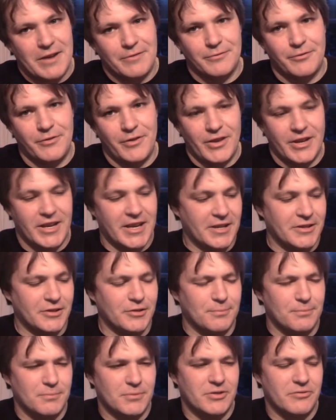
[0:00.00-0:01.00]
for the
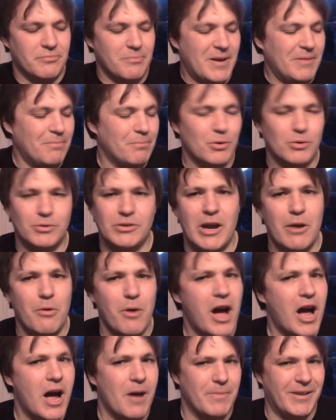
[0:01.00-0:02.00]
Kingdoms of Men, but no
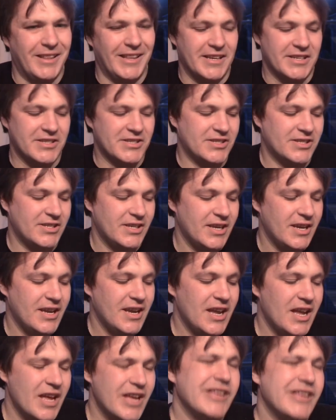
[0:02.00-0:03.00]
army list.
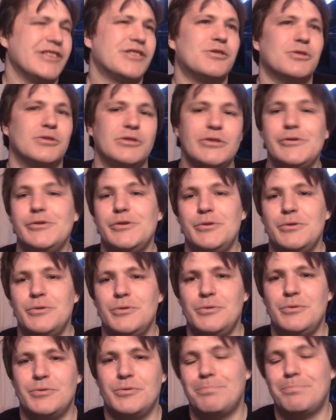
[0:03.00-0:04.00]
You could
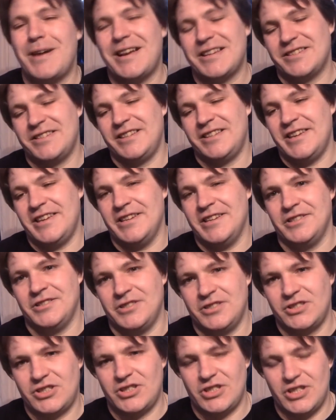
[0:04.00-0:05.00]
use
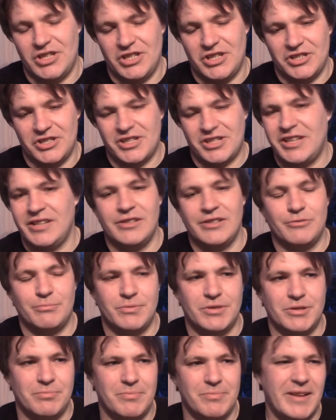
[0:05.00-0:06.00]
Basileans as
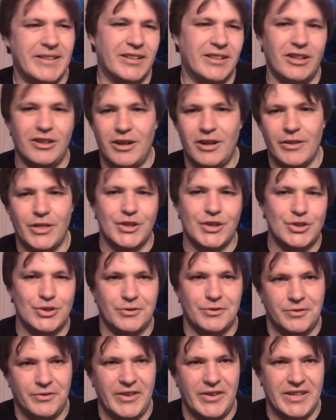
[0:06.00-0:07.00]
Kingdoms of Men. A lot of the
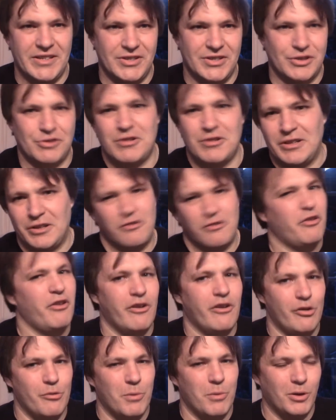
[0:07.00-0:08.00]
stuff is
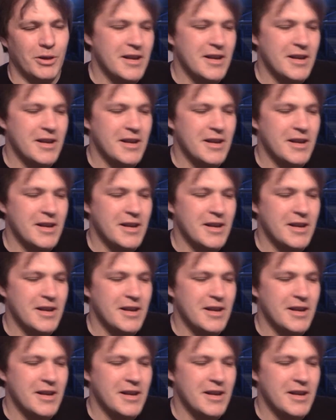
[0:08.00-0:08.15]
transferable,